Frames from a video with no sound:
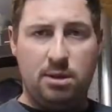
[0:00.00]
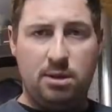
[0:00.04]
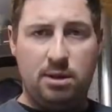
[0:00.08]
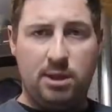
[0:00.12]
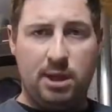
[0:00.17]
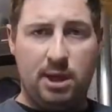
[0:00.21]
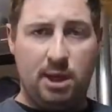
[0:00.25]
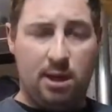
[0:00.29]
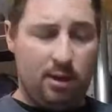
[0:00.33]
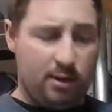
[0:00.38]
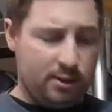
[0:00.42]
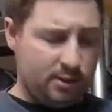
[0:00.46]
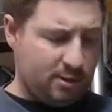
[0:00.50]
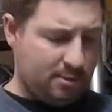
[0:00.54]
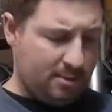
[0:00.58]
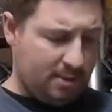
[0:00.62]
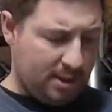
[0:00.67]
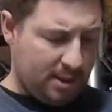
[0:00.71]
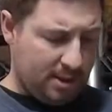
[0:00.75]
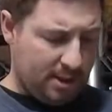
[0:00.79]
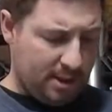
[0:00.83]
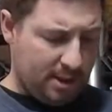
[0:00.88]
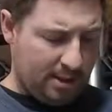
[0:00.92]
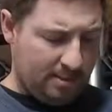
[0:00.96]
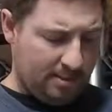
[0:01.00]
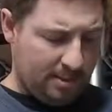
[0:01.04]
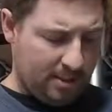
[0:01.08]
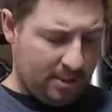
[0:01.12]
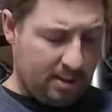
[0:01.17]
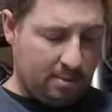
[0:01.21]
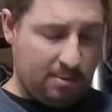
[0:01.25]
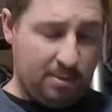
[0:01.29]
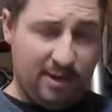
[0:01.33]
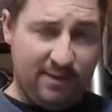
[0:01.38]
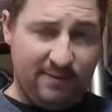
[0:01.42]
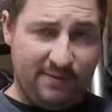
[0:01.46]
that I also bought at Napa.
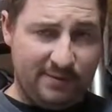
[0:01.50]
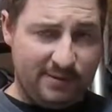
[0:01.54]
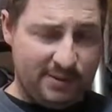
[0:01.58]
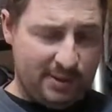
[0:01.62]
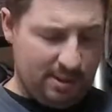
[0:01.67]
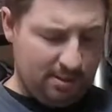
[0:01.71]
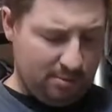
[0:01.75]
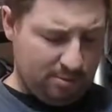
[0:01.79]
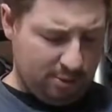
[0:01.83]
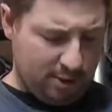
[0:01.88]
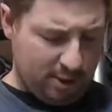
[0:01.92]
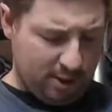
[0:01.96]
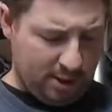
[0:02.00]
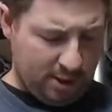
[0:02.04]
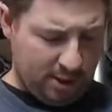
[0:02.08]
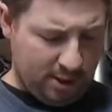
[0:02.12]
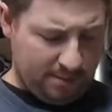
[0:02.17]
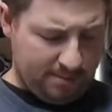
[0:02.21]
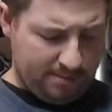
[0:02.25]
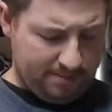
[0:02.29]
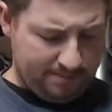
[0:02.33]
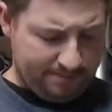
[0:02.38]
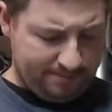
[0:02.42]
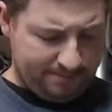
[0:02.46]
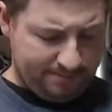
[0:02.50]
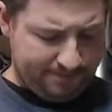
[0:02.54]
I believe the same brand name.